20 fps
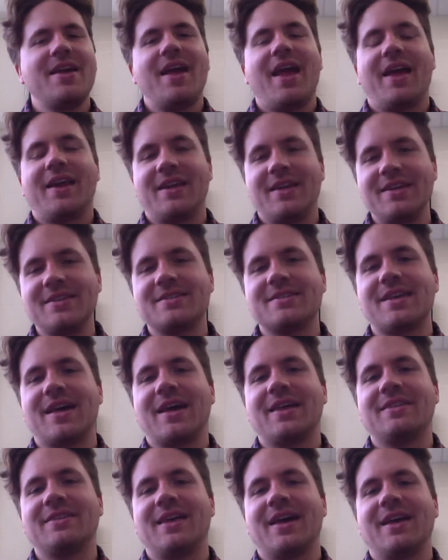And he
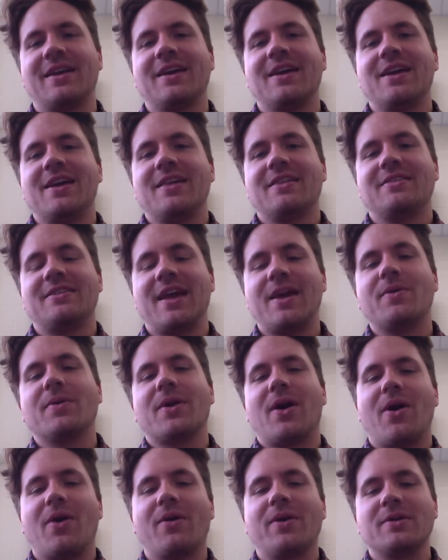said that they would
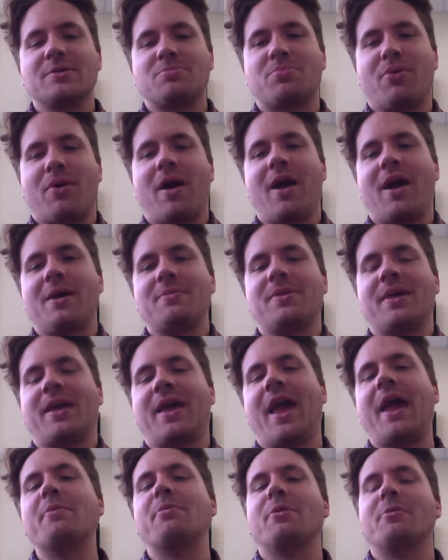always bribe the
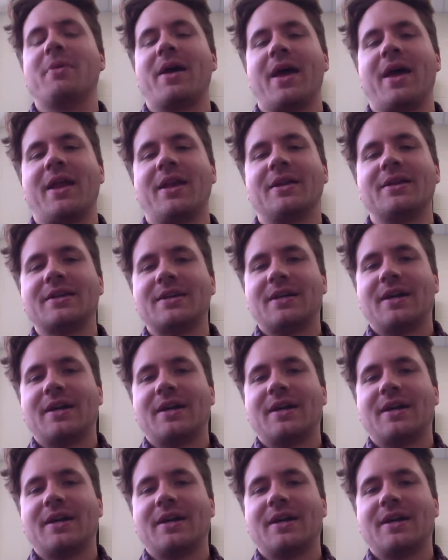cable man